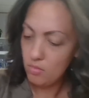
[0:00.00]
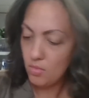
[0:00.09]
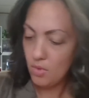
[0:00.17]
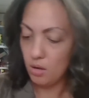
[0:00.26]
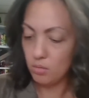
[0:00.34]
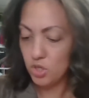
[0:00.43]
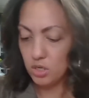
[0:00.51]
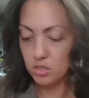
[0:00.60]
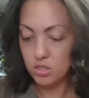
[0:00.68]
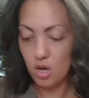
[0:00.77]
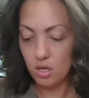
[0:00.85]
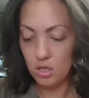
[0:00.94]
I'm trying to
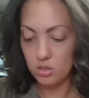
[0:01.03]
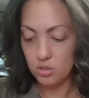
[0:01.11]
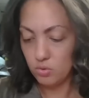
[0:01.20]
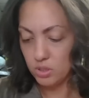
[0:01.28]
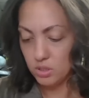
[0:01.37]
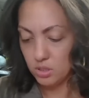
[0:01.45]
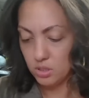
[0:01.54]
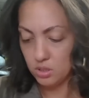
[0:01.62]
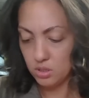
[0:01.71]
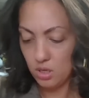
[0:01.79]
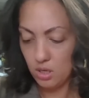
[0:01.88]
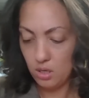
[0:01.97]
talk and twist and it's
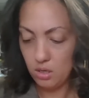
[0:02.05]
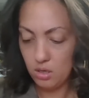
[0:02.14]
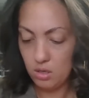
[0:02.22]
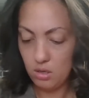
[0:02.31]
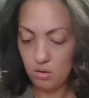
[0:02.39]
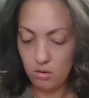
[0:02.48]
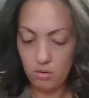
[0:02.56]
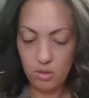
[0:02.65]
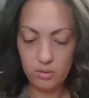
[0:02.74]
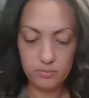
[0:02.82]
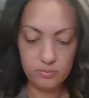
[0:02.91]
like, hold on.